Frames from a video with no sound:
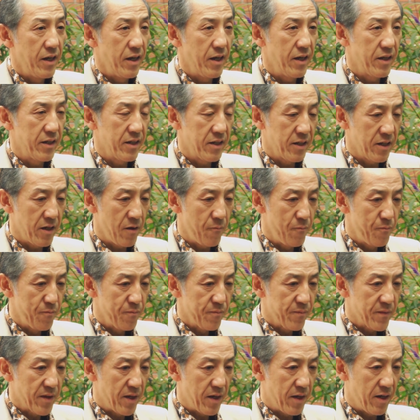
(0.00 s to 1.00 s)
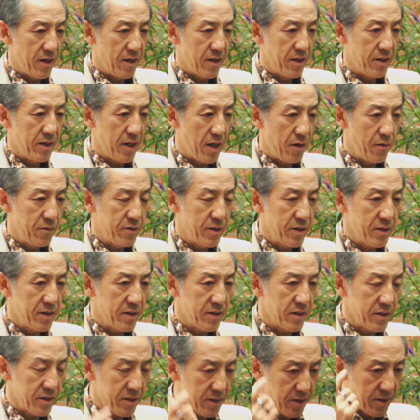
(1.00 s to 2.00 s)
And now
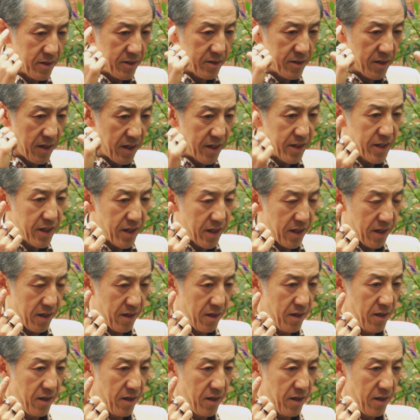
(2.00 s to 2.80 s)
the idea